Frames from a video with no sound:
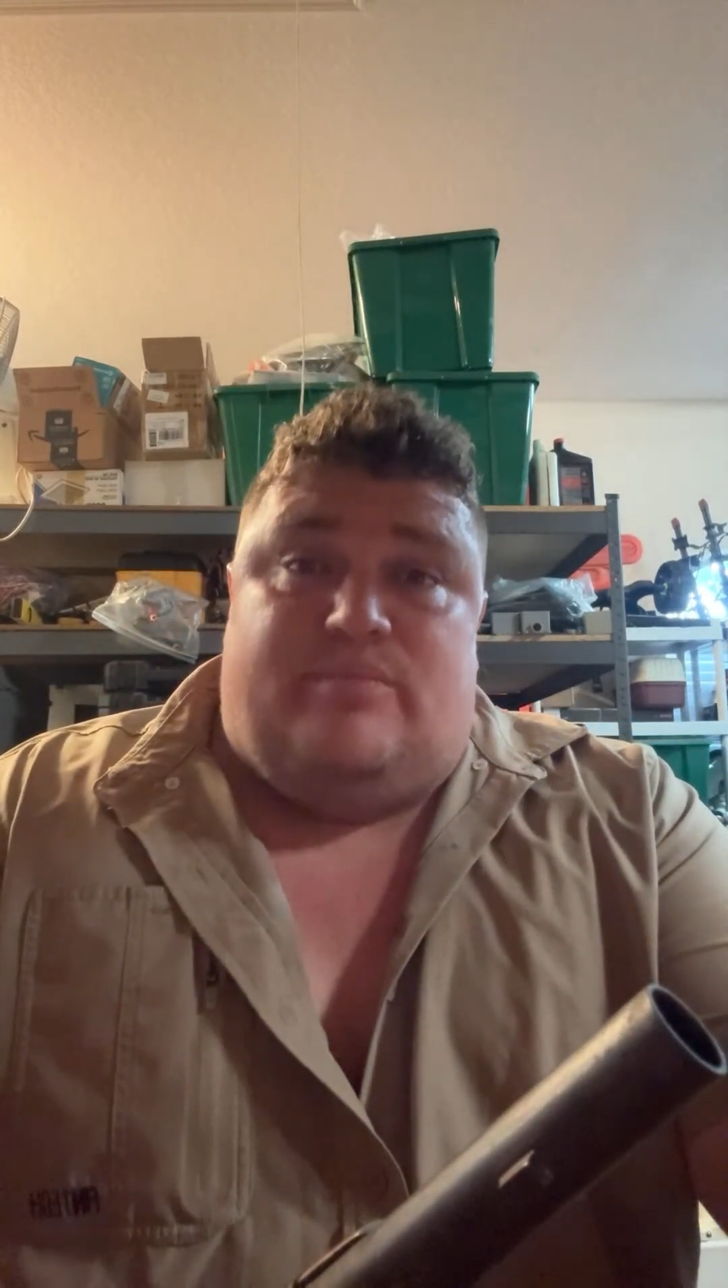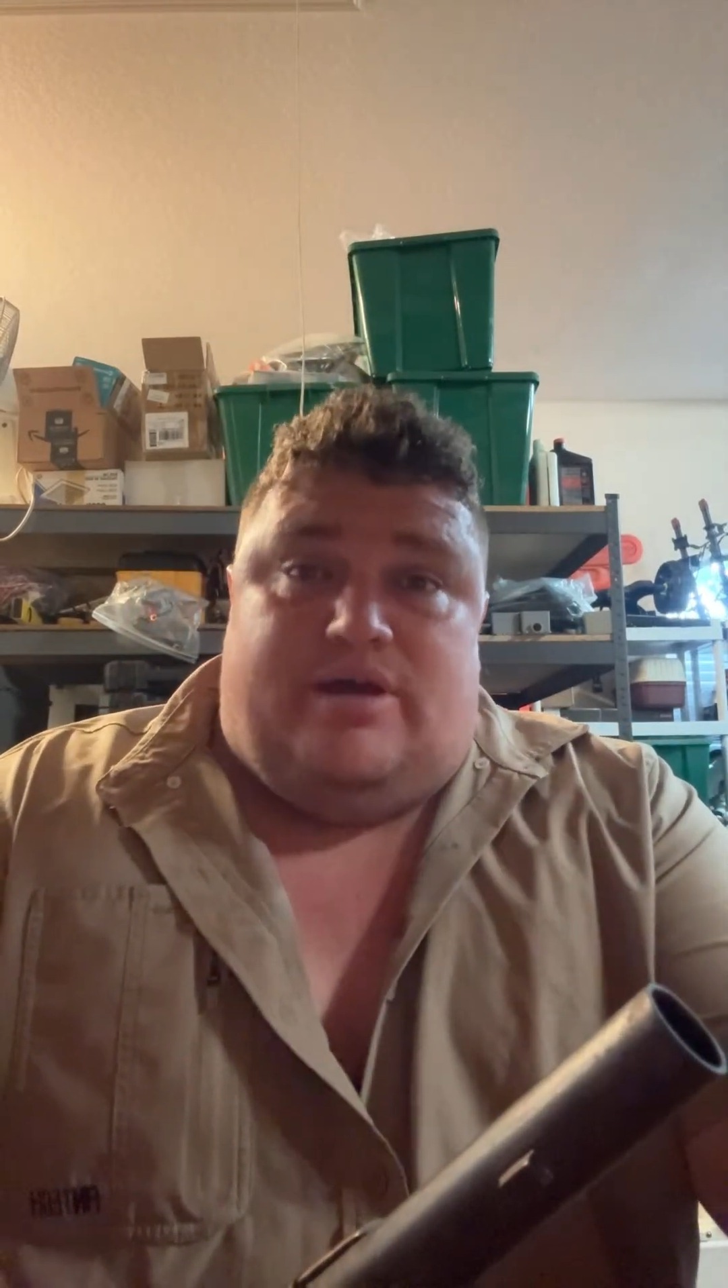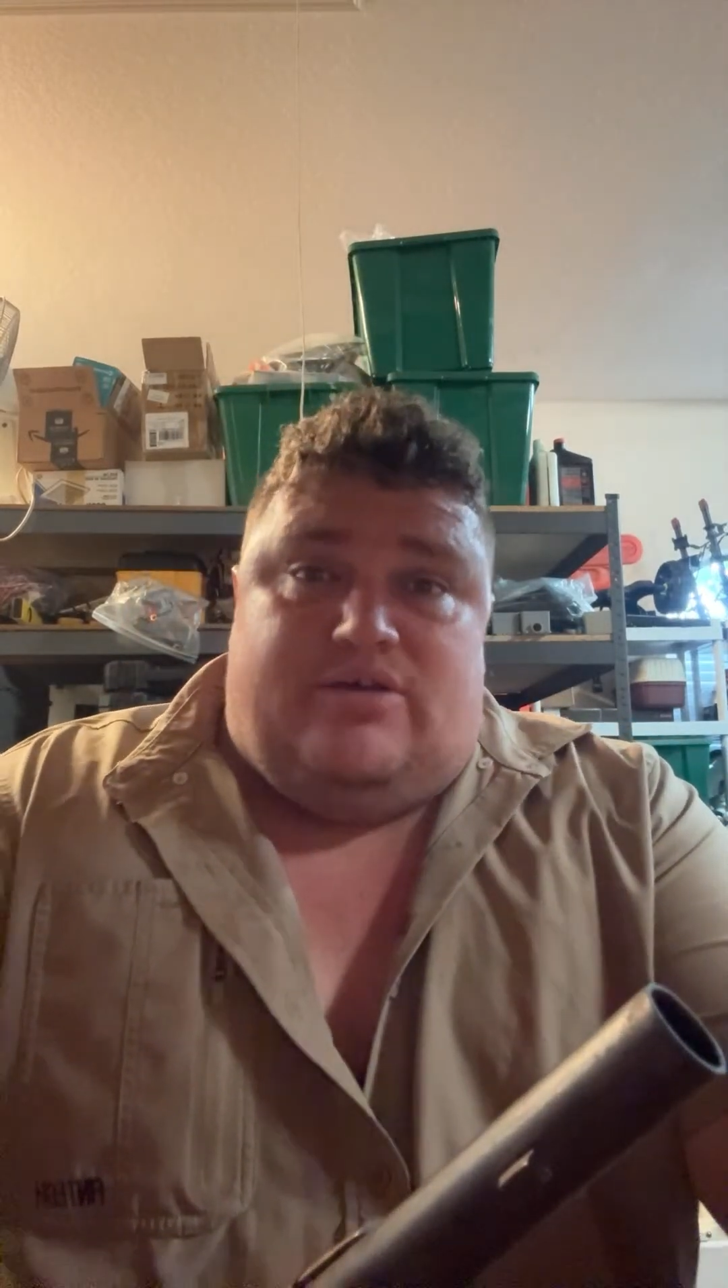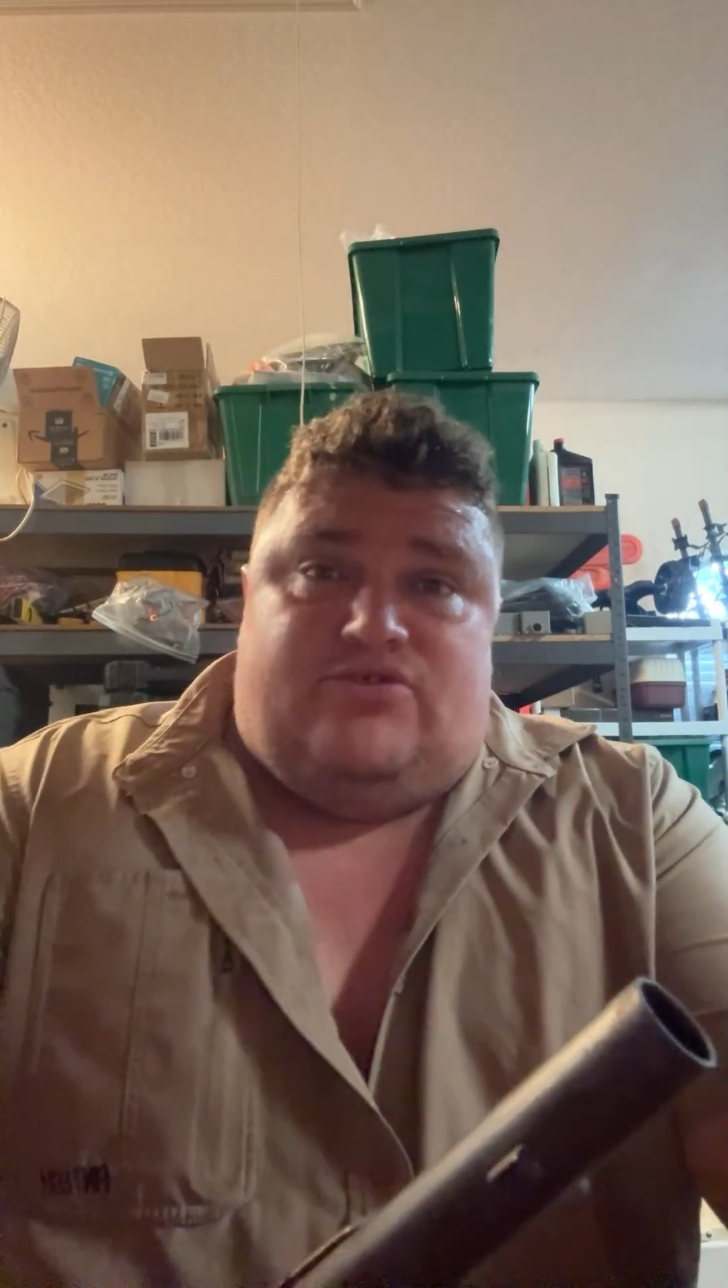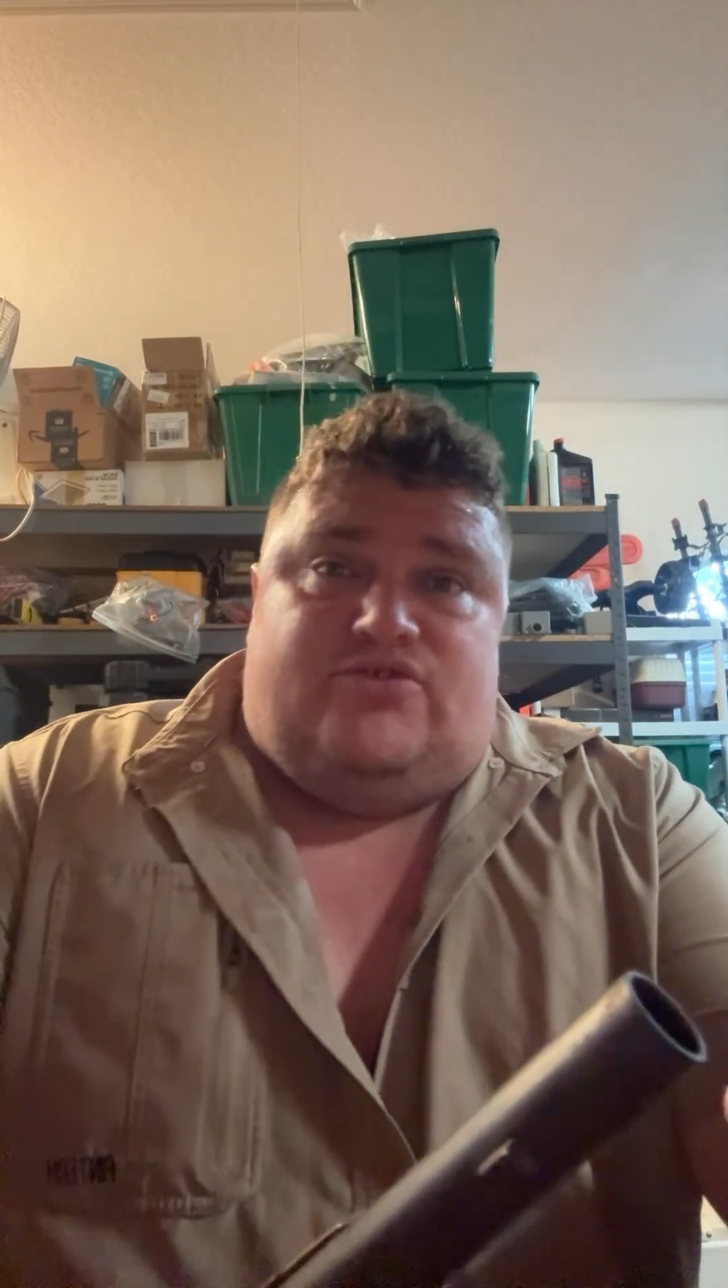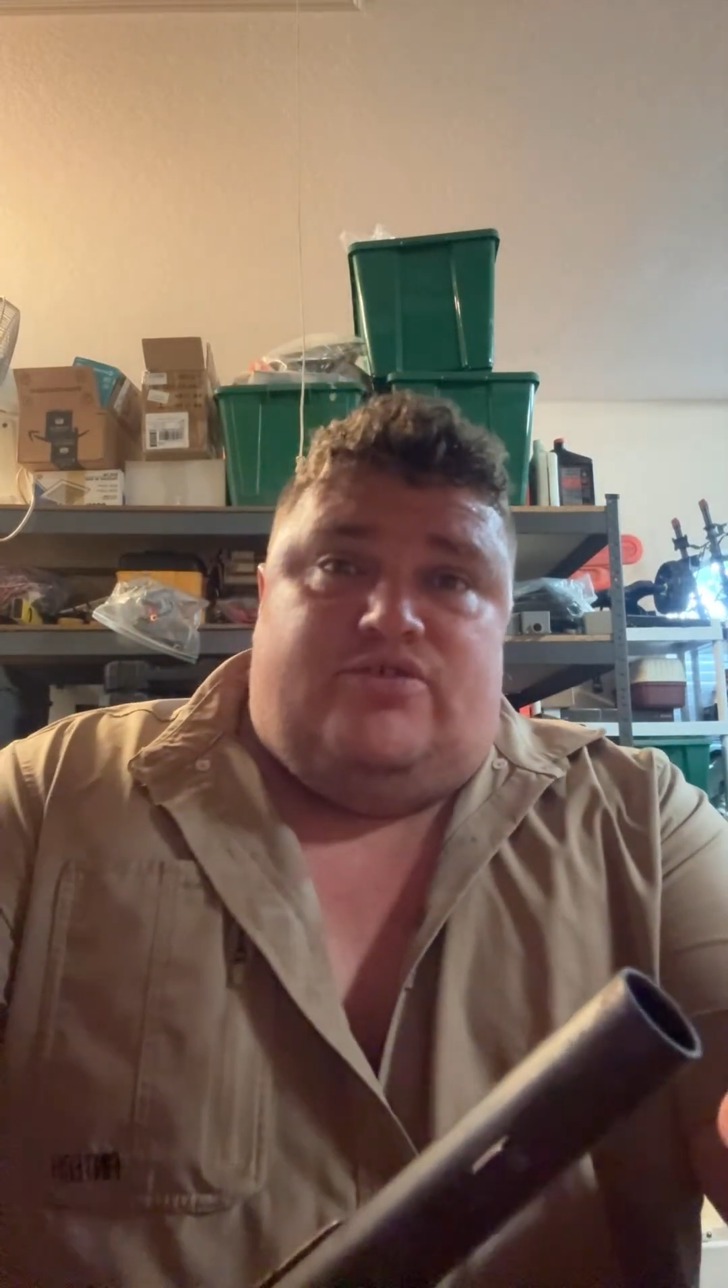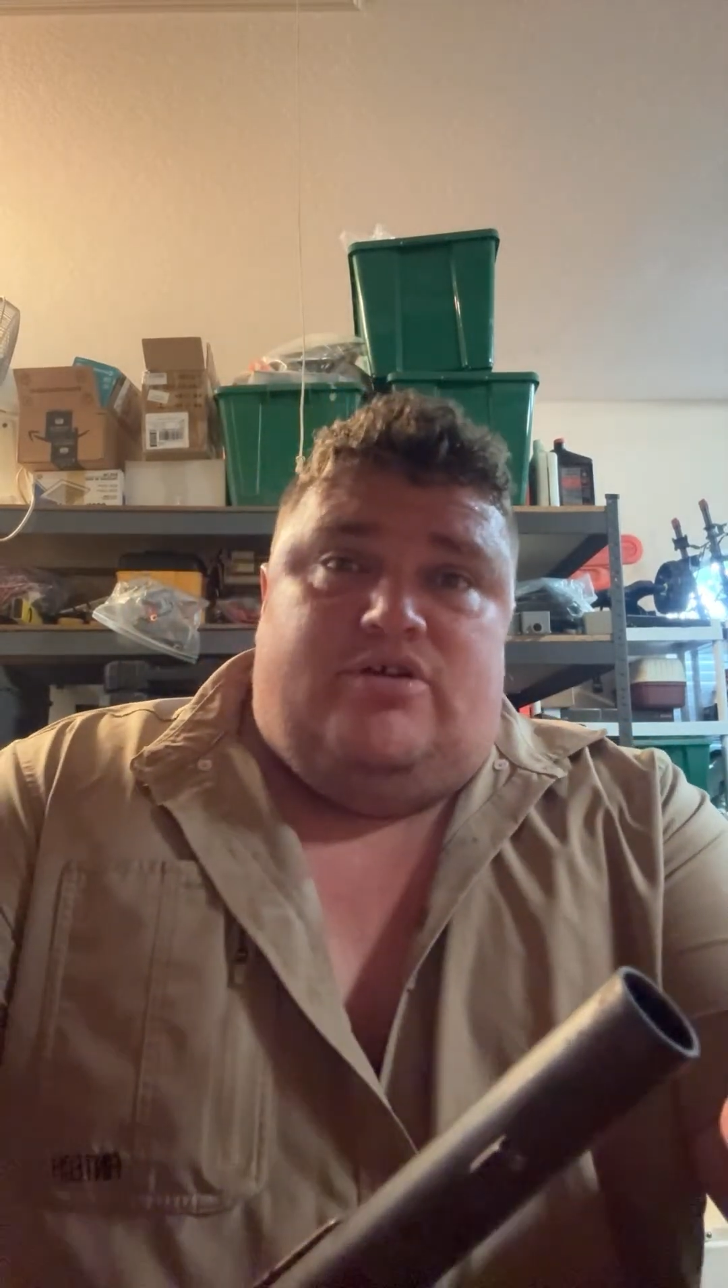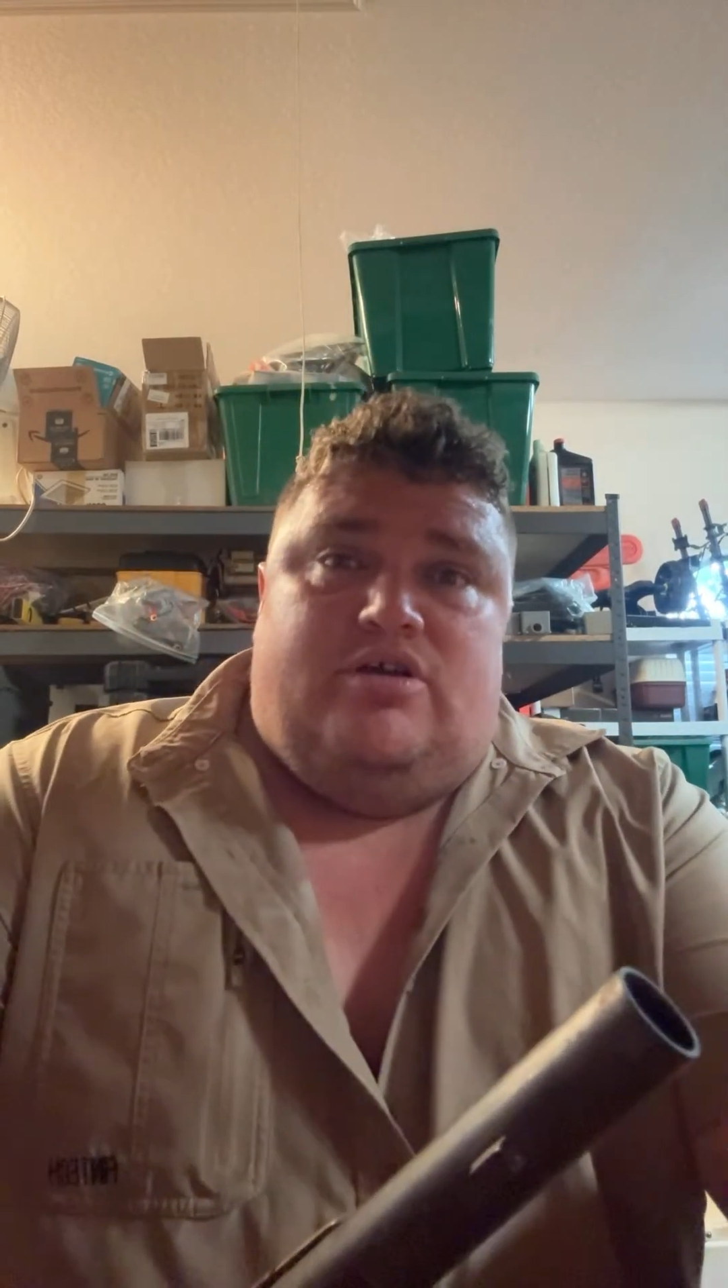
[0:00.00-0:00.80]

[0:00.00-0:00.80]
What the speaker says: bess,